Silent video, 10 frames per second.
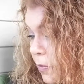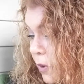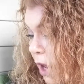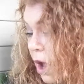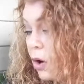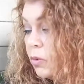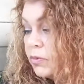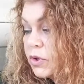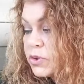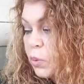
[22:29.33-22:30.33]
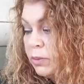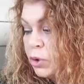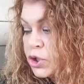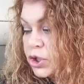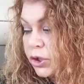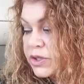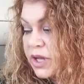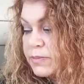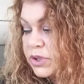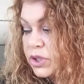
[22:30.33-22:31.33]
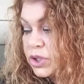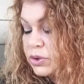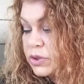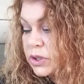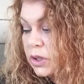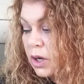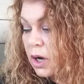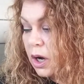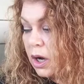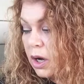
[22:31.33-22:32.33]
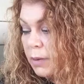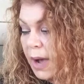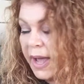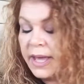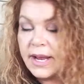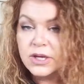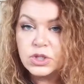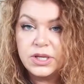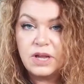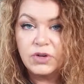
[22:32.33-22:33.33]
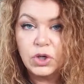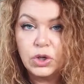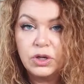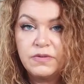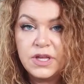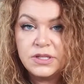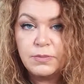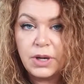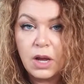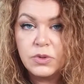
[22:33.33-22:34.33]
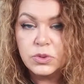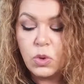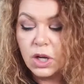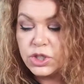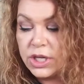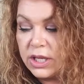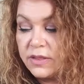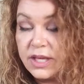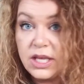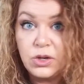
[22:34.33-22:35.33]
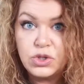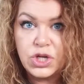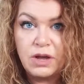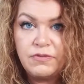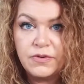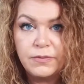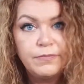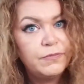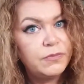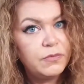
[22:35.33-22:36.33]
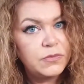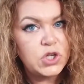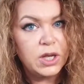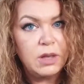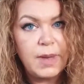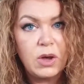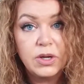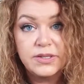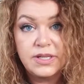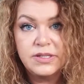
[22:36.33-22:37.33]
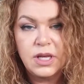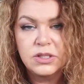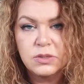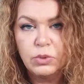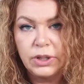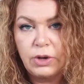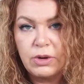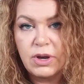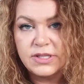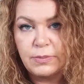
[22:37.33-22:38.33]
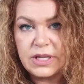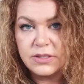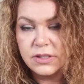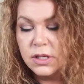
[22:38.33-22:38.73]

Oh, there's one more sugar substitute. I had actually never heard of this, but I was watching the Keto Chef. Check him out because he's got some really great recipes.